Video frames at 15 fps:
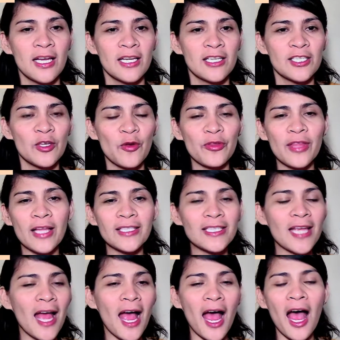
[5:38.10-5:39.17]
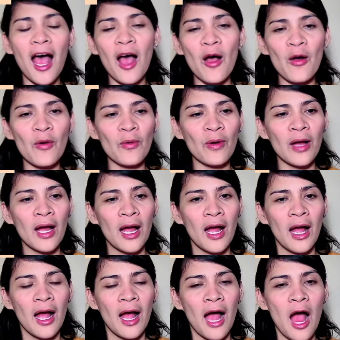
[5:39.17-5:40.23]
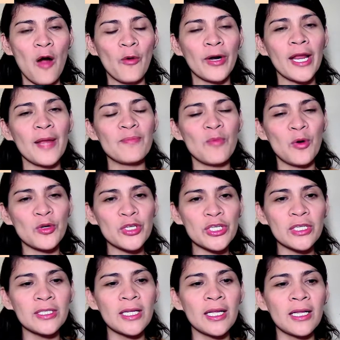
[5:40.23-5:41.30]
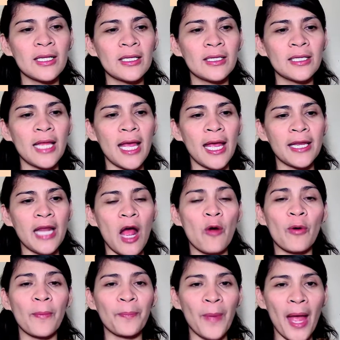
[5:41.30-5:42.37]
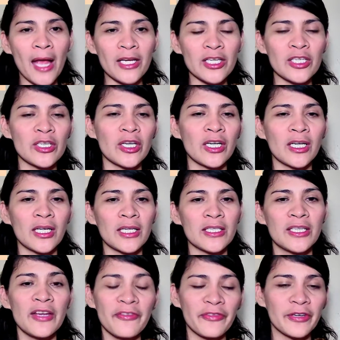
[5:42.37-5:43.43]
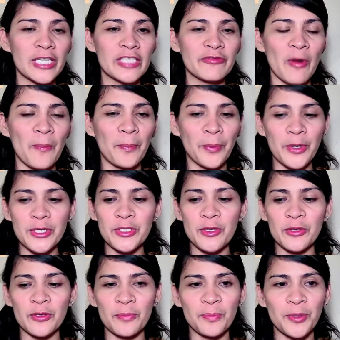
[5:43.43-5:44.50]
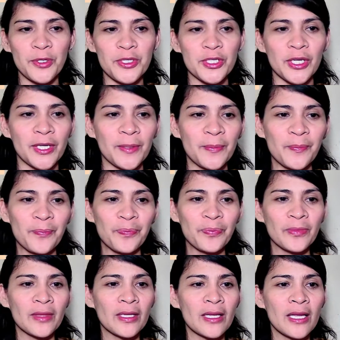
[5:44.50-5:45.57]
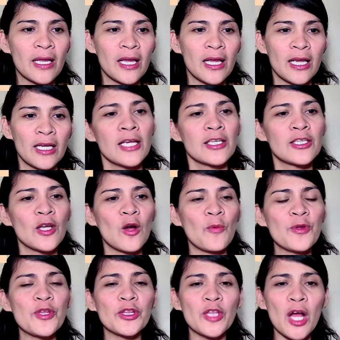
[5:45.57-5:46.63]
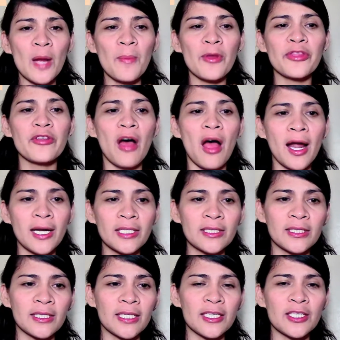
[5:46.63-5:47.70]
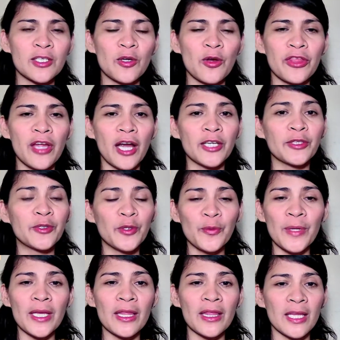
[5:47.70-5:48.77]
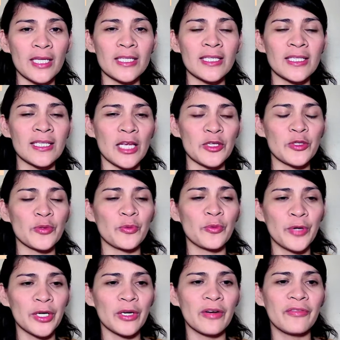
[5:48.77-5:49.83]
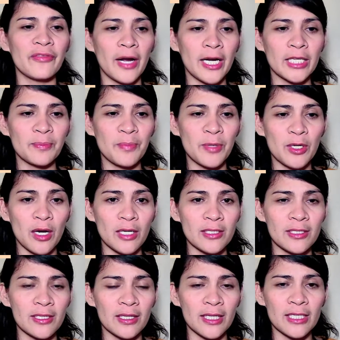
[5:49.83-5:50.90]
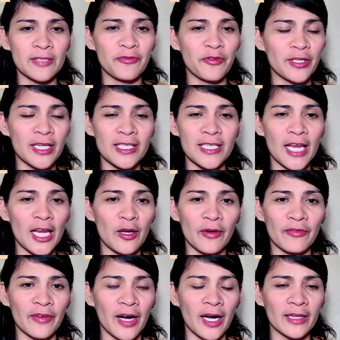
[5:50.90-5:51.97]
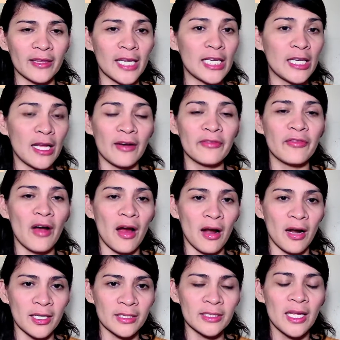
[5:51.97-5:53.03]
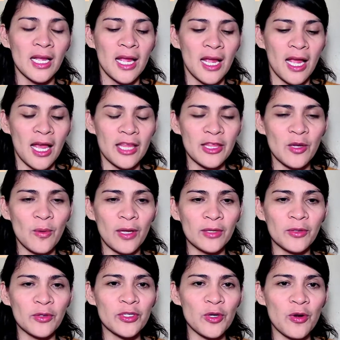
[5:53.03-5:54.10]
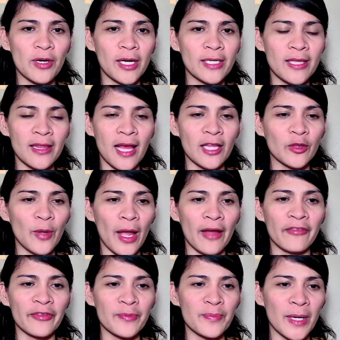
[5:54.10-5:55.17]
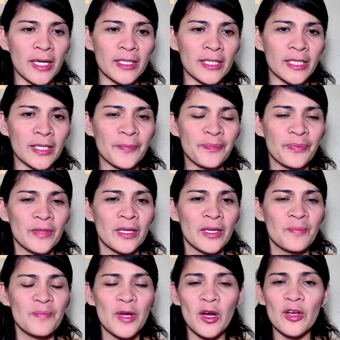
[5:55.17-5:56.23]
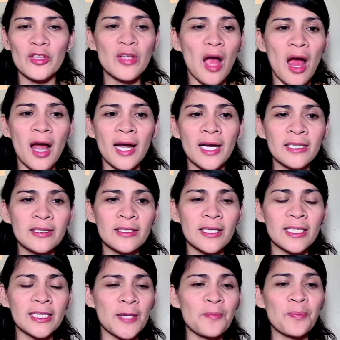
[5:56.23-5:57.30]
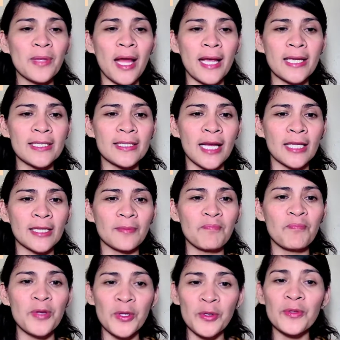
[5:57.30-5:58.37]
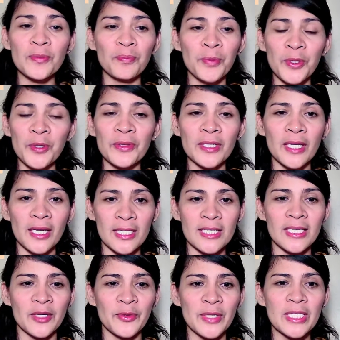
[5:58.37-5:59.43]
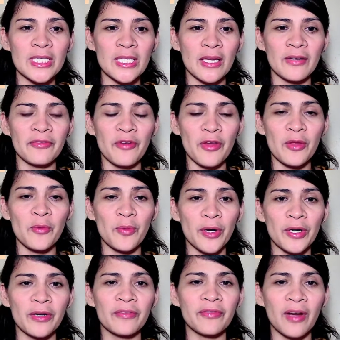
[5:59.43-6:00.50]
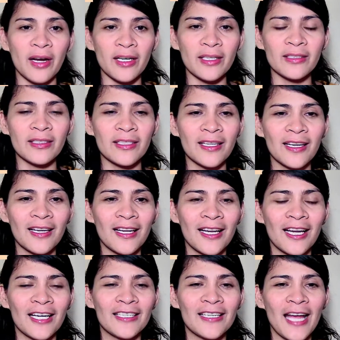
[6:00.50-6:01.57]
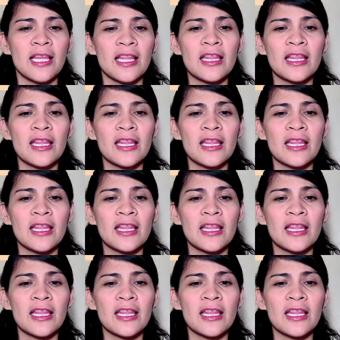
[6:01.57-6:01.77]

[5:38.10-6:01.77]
So that's how our emotional and our passion differs from person to person. So when you talk about the artist, so they are doing this such work of art because it is for the sake of art. They love art and they want to showcase that to everybody. Because art, it implies that beauty is the reason for the work of art, right?